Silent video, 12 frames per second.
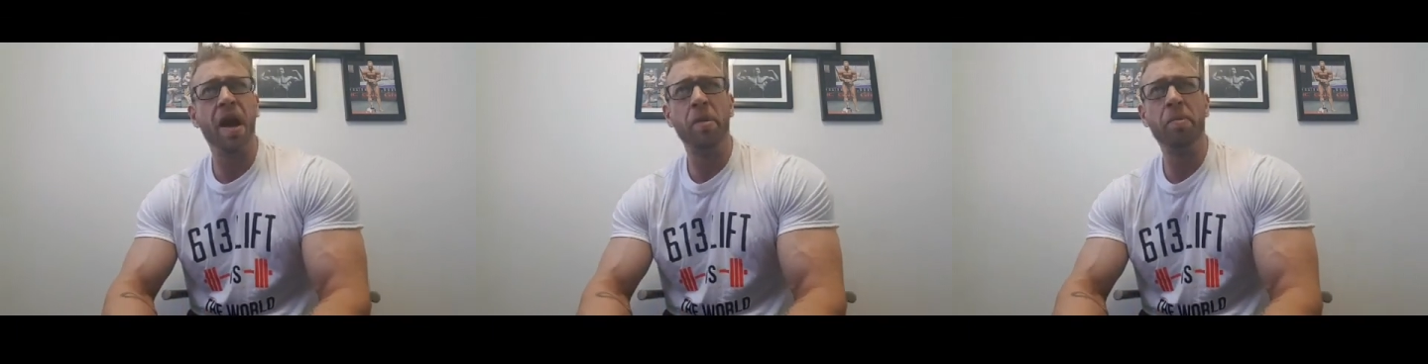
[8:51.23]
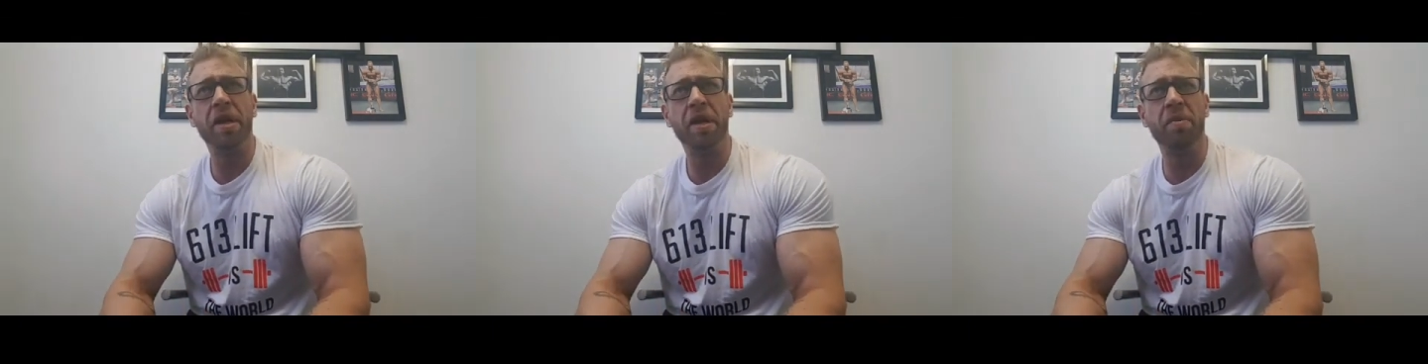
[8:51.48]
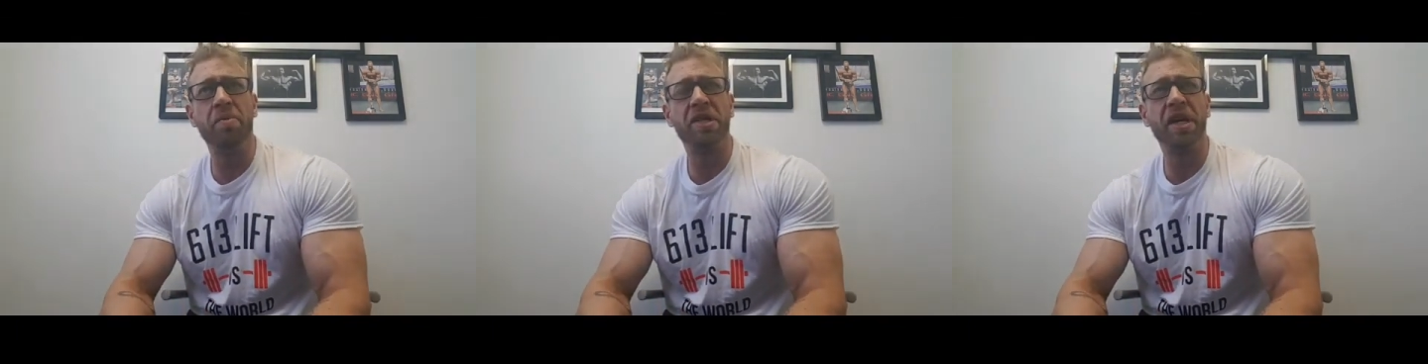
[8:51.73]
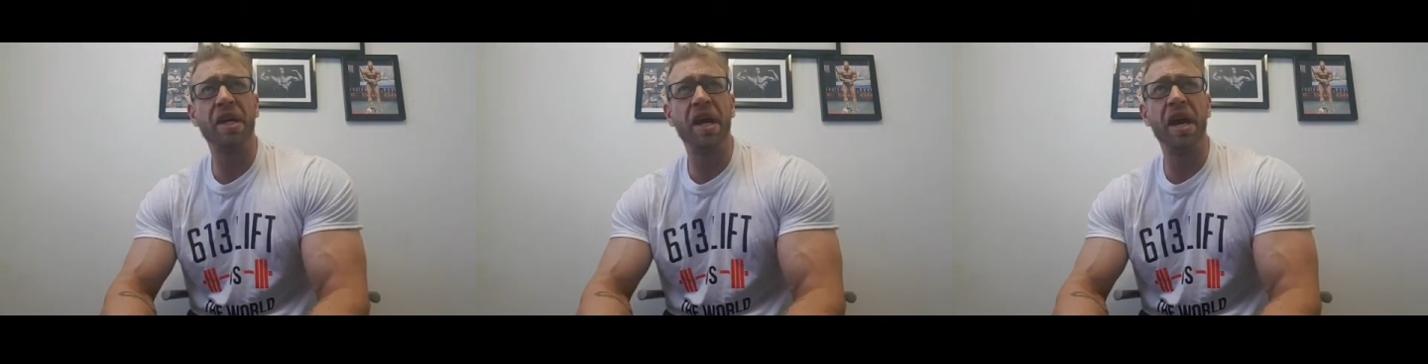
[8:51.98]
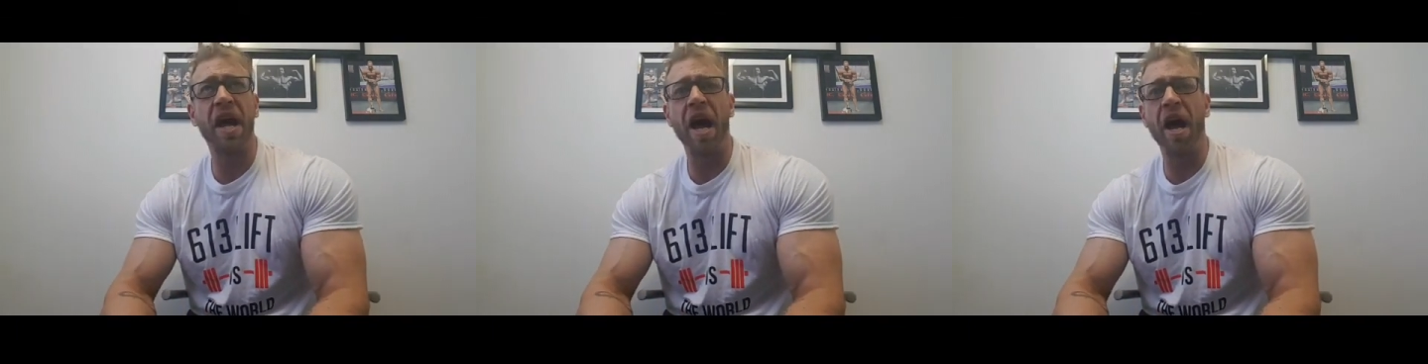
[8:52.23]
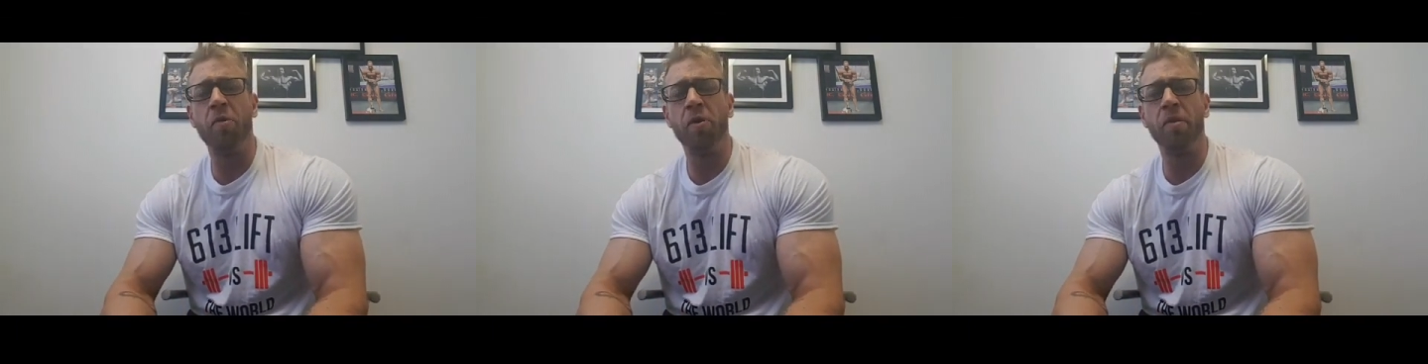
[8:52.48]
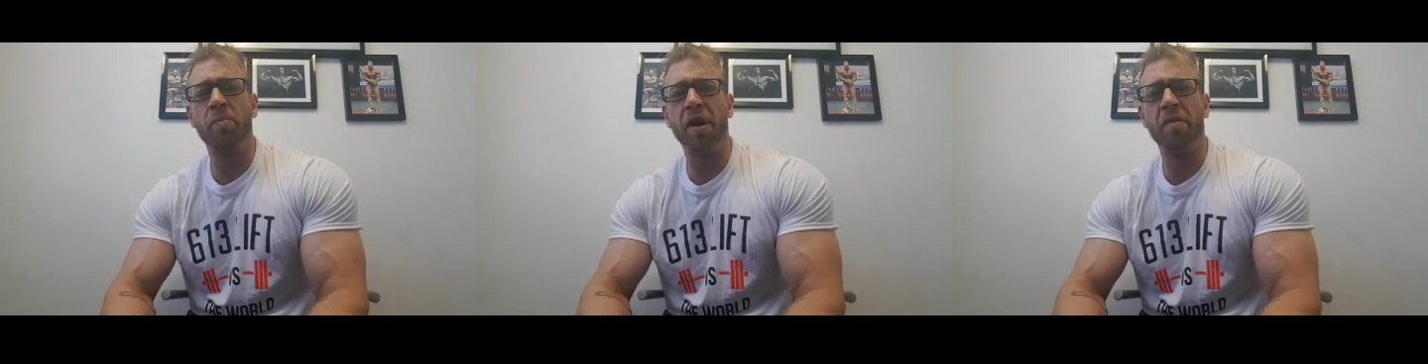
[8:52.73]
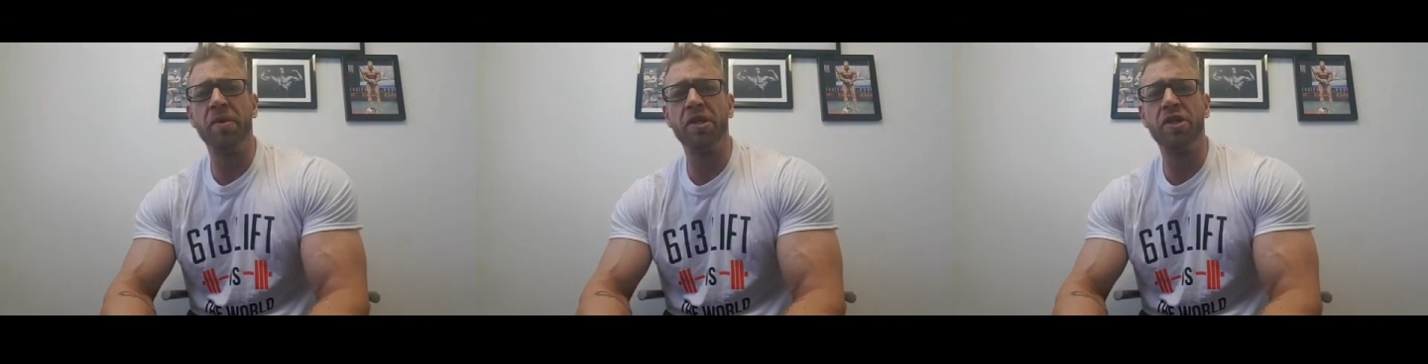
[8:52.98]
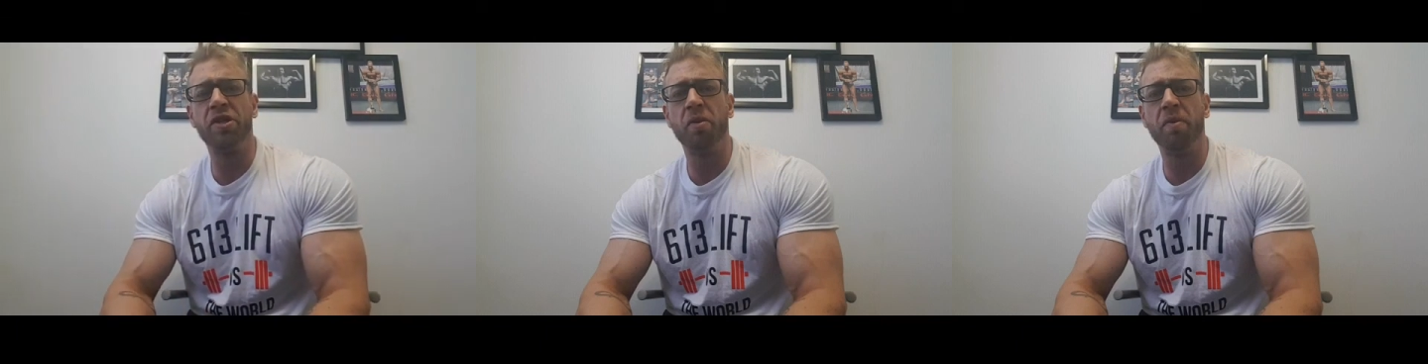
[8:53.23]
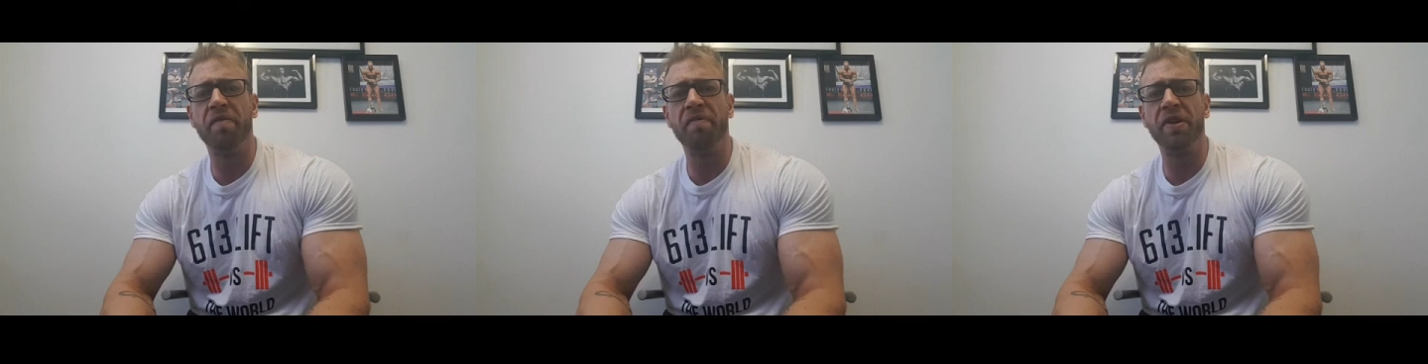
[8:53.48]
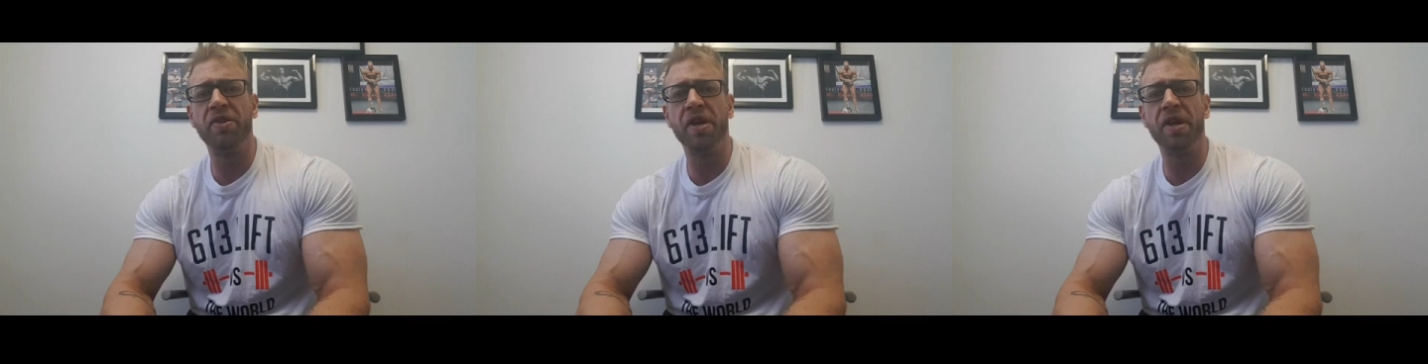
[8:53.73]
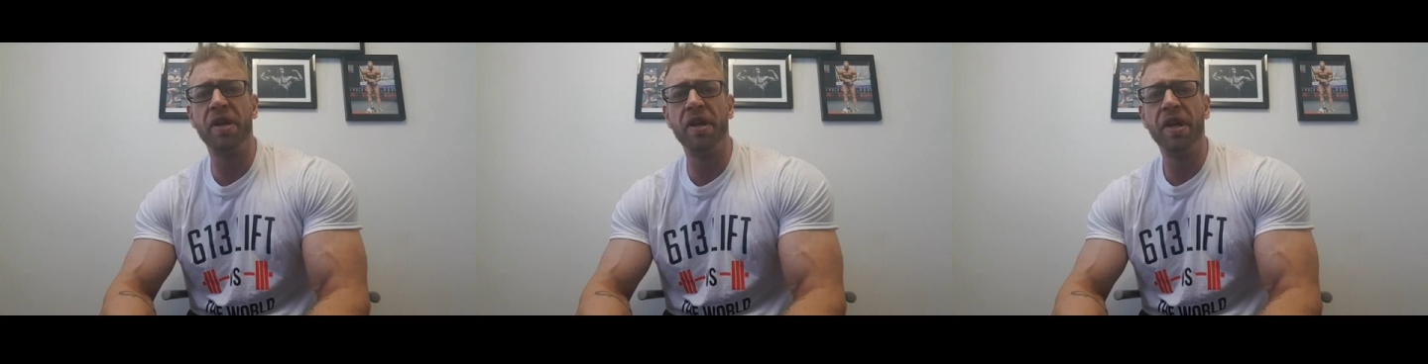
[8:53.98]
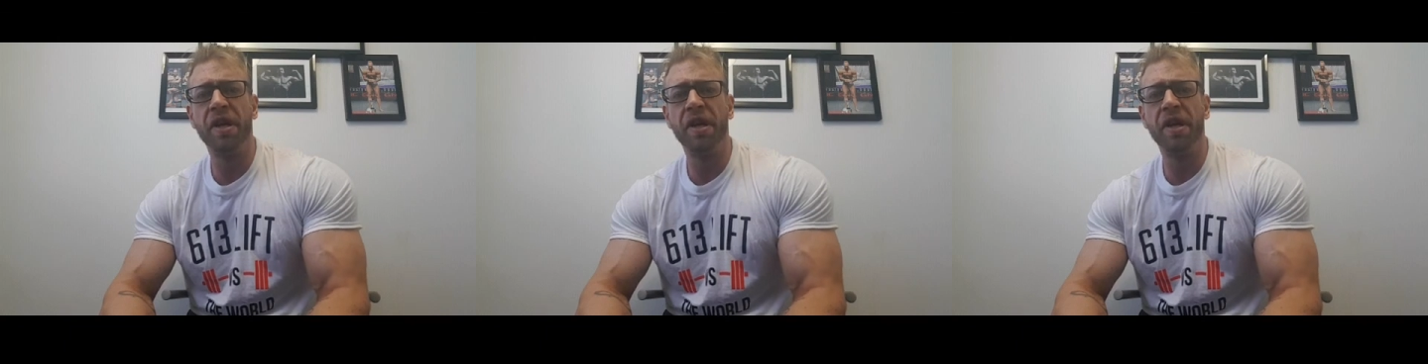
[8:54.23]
I mean, it was like an hour, but it was so efficient.